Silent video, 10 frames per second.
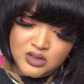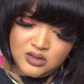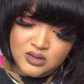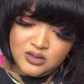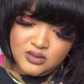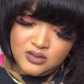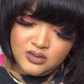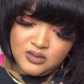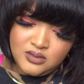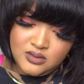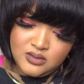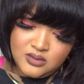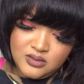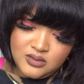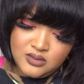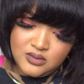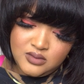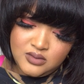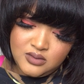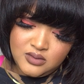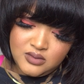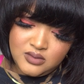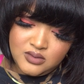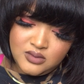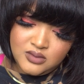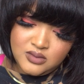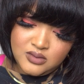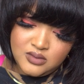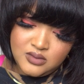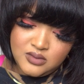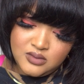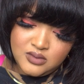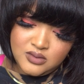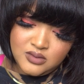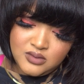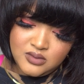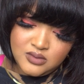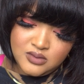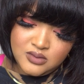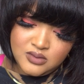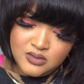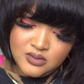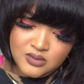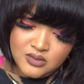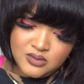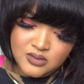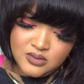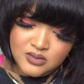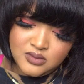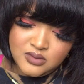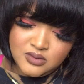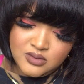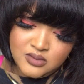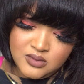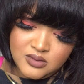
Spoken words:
[no speech]